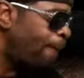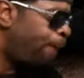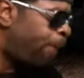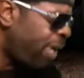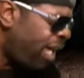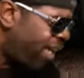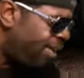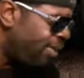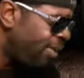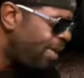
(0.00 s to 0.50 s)

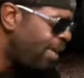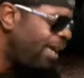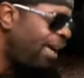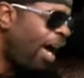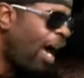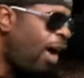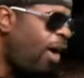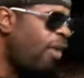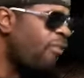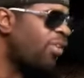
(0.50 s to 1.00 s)
But,
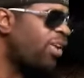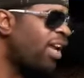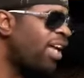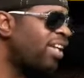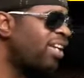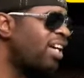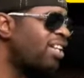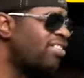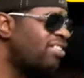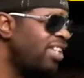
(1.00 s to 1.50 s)
however,
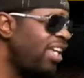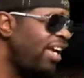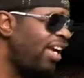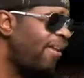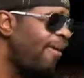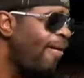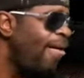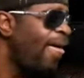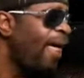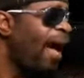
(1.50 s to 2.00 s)
like I
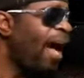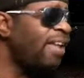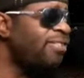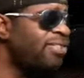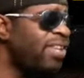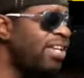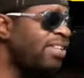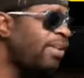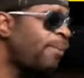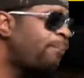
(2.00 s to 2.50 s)
said, I
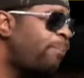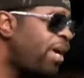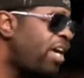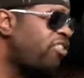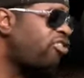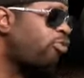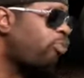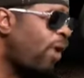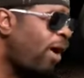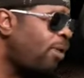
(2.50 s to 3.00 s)
think the
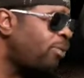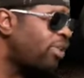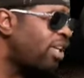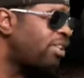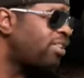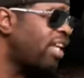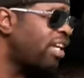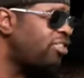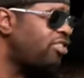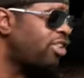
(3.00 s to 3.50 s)
best route
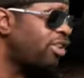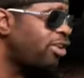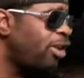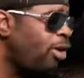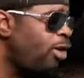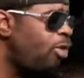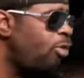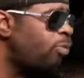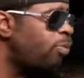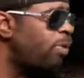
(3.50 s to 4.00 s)
that they should
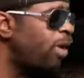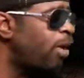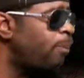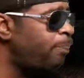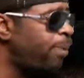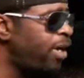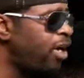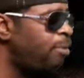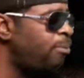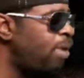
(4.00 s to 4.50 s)
go,
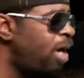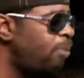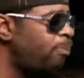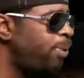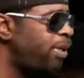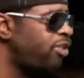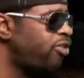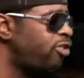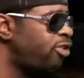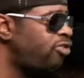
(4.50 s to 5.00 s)
Paramount
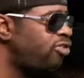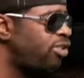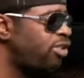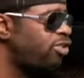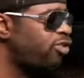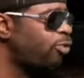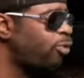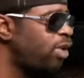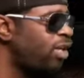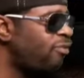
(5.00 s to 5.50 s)
Pictures and the
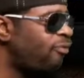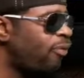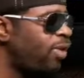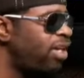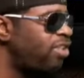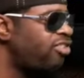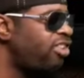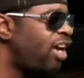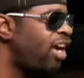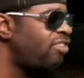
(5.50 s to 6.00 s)
Scream
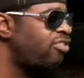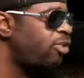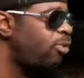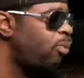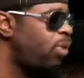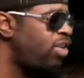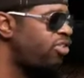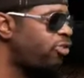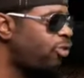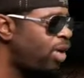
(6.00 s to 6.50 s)
franchise and
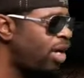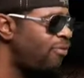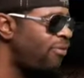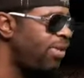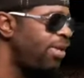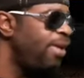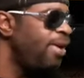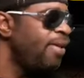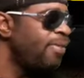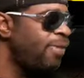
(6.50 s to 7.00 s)
Wes
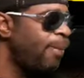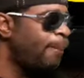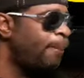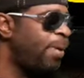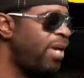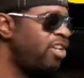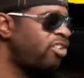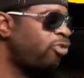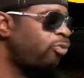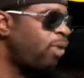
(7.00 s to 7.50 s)
Craven, the
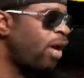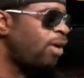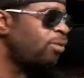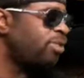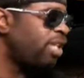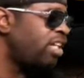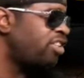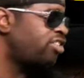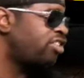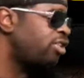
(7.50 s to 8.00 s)
best route
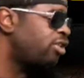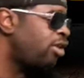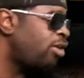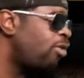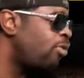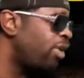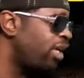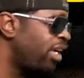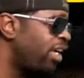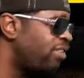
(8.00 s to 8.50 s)
they should
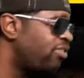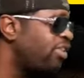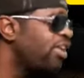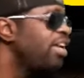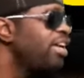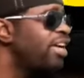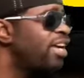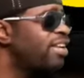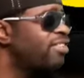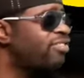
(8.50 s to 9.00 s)
go is
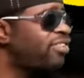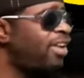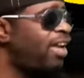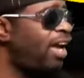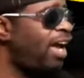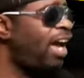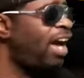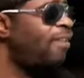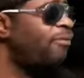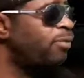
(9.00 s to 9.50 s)
to
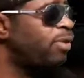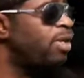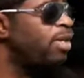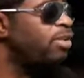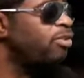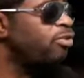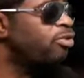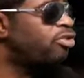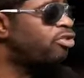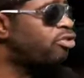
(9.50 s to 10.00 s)

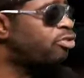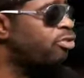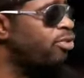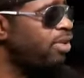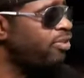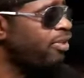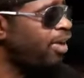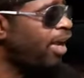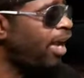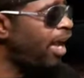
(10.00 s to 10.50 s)

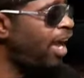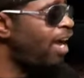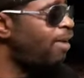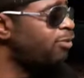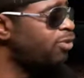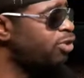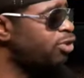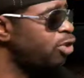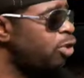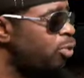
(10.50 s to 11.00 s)

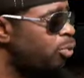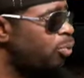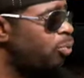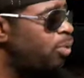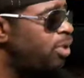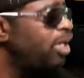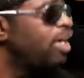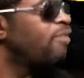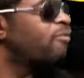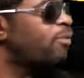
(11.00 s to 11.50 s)
have
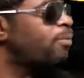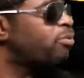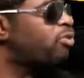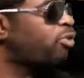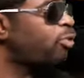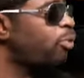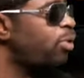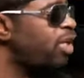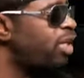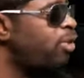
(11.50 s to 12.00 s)
Stu from
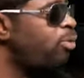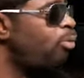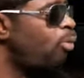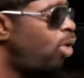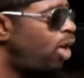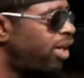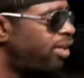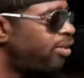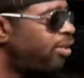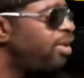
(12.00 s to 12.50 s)
Scream
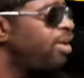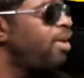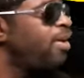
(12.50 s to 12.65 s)
1,